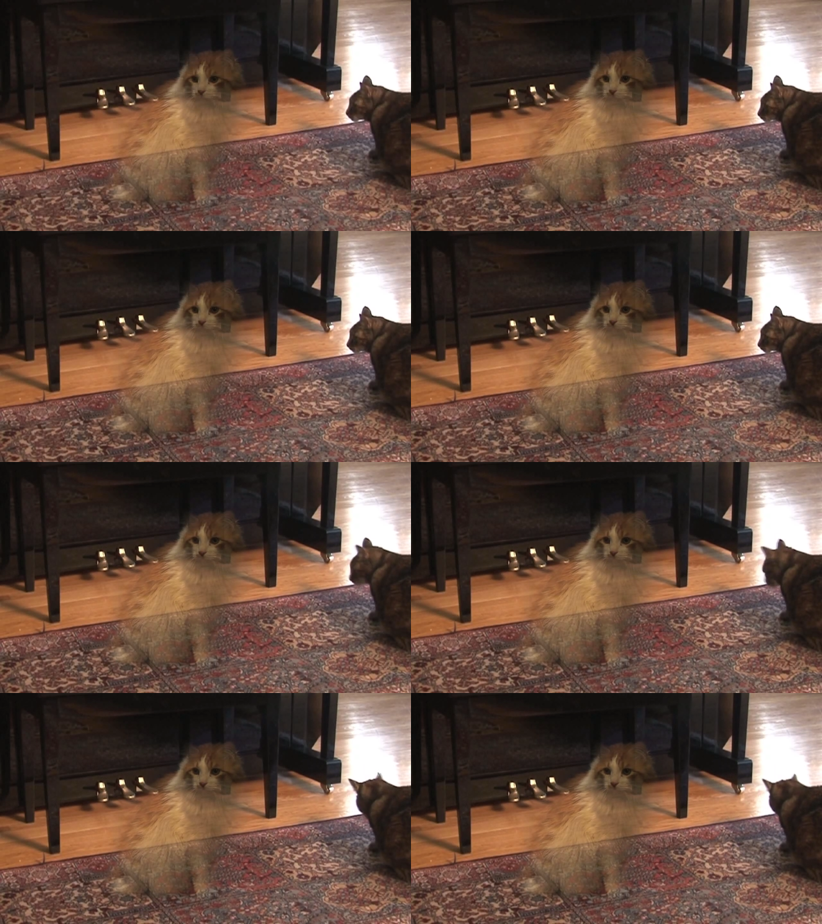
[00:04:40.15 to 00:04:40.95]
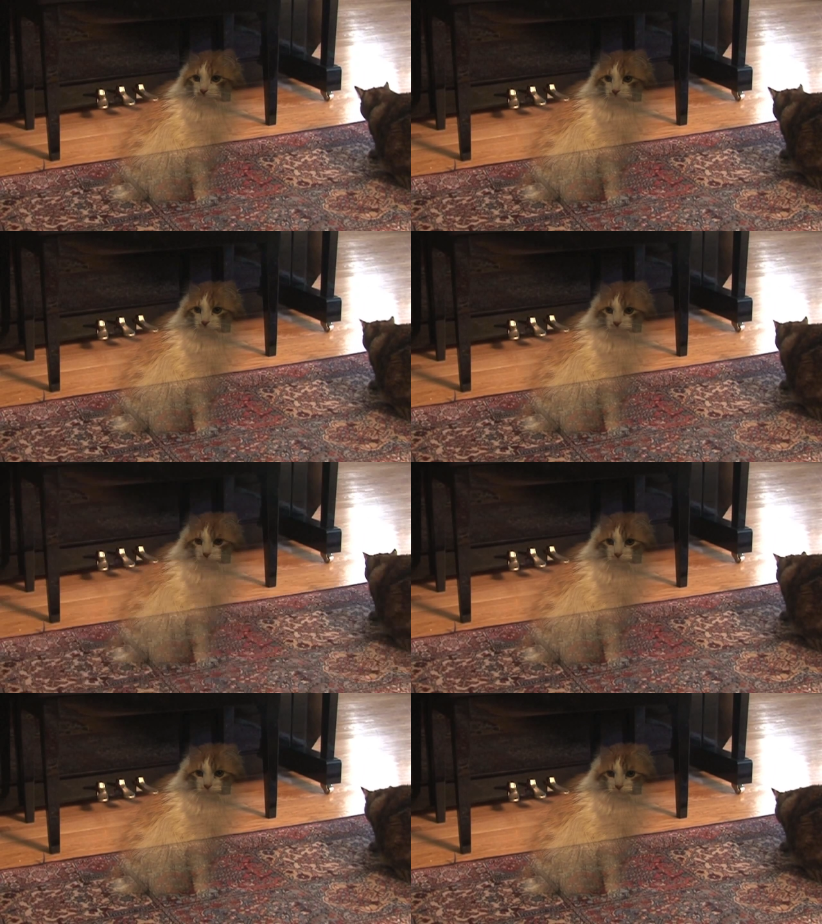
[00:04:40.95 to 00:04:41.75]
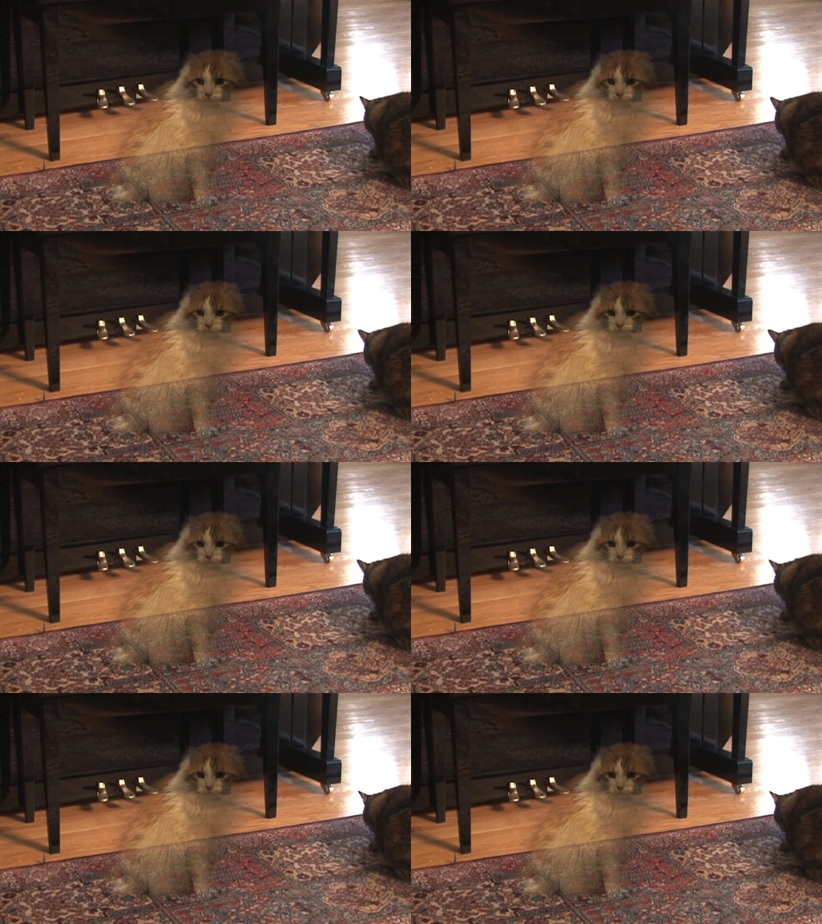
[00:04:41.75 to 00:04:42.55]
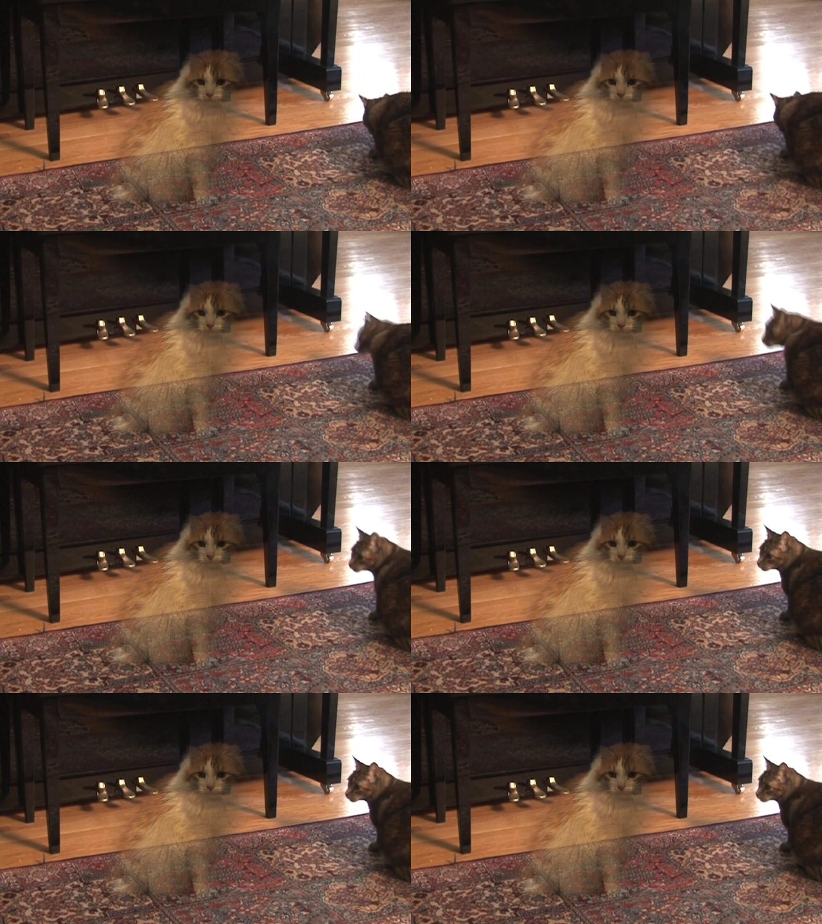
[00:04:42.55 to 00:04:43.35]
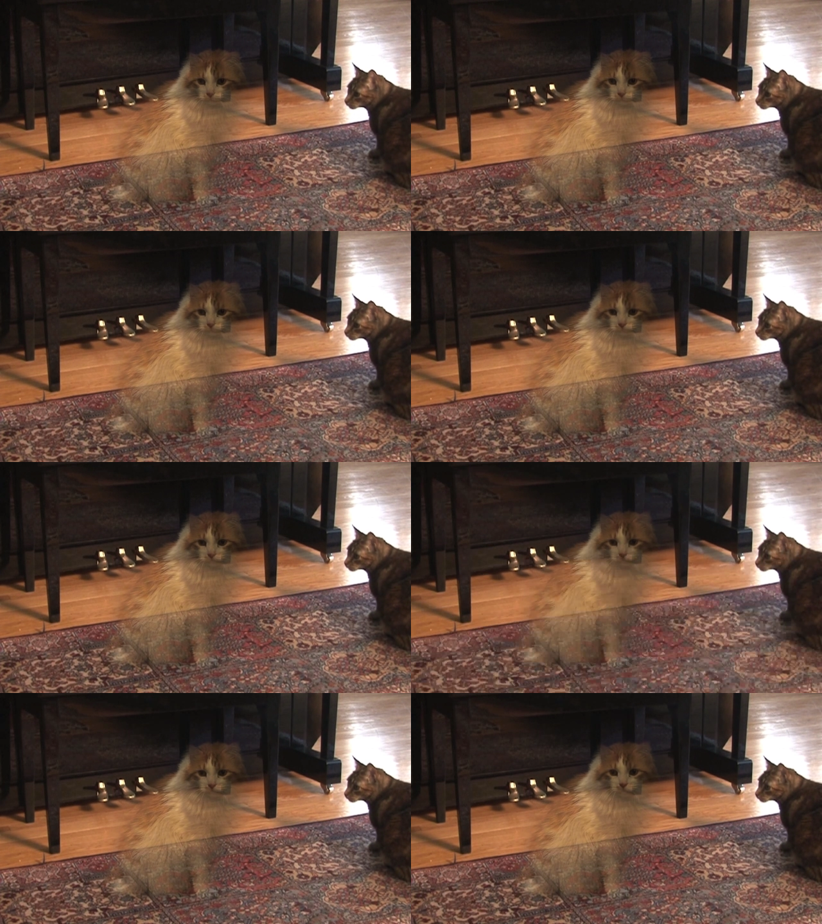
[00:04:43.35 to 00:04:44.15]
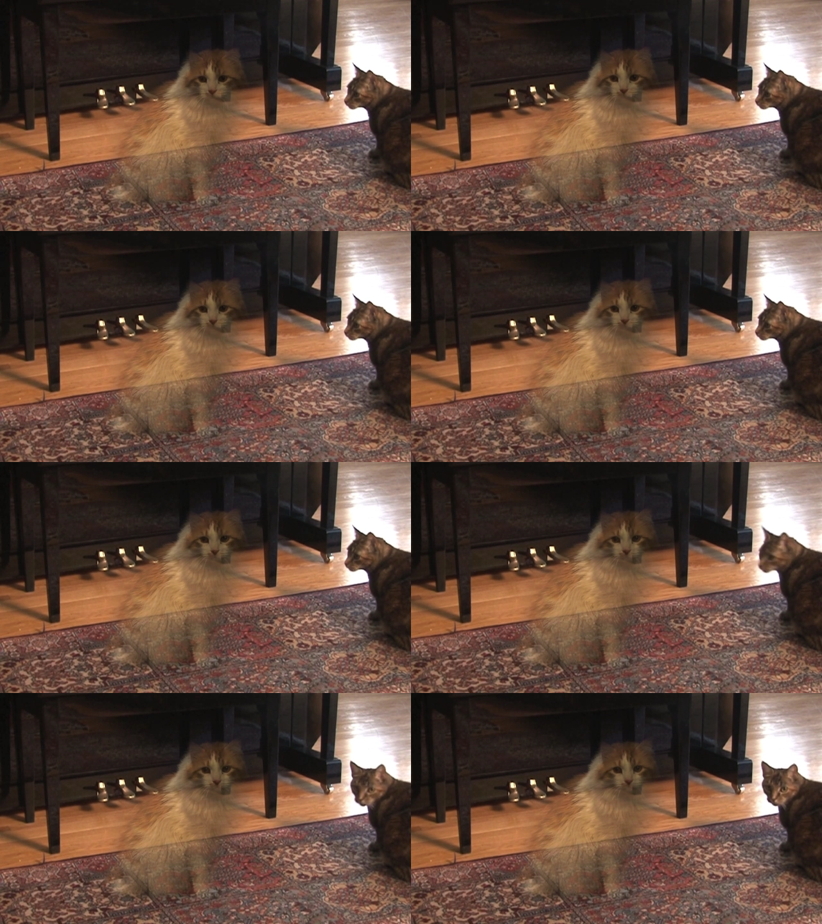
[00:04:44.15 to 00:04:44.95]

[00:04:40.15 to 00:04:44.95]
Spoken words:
(no speaker visible)